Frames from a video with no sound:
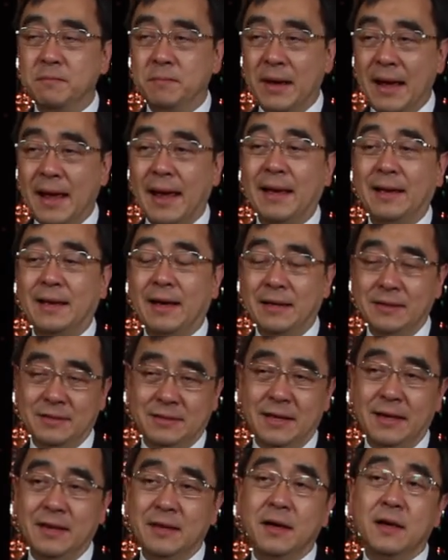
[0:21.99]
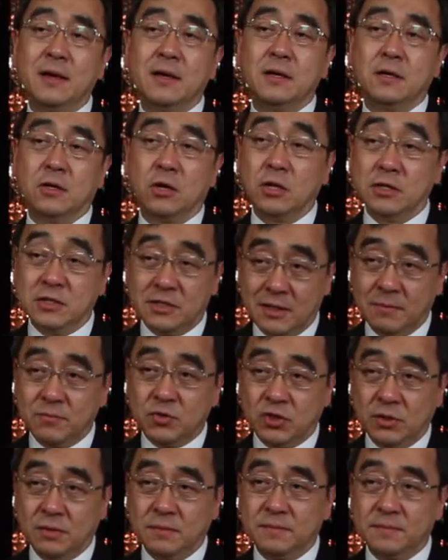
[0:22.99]
back, I think,
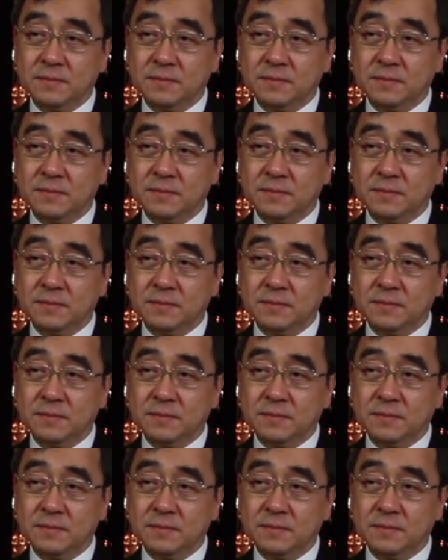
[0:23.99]
consumption.